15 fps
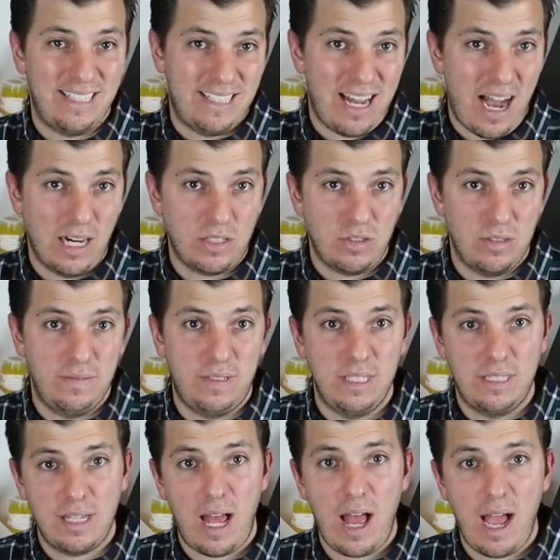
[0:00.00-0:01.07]
a Doctor of
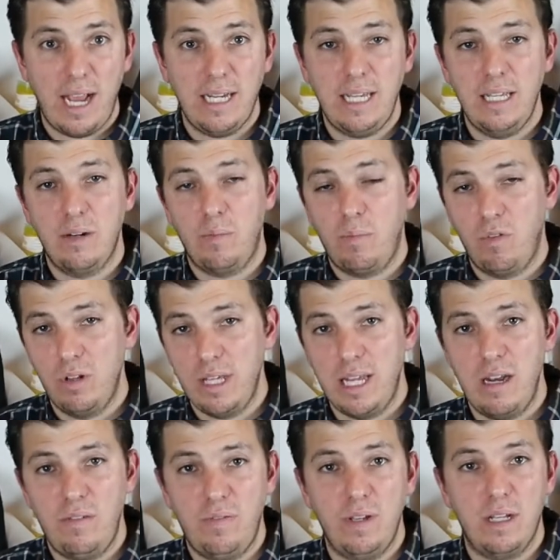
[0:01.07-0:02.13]
Design in a
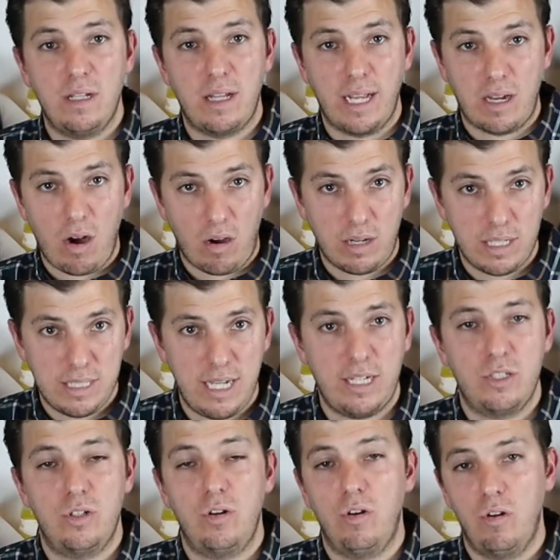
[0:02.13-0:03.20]
related field like
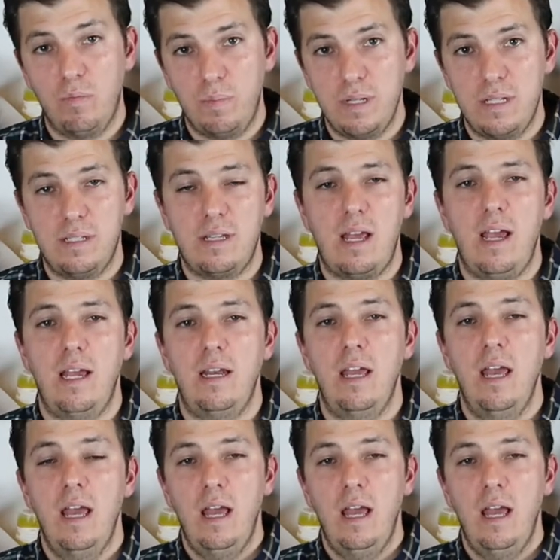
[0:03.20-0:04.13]
architecture, urban design,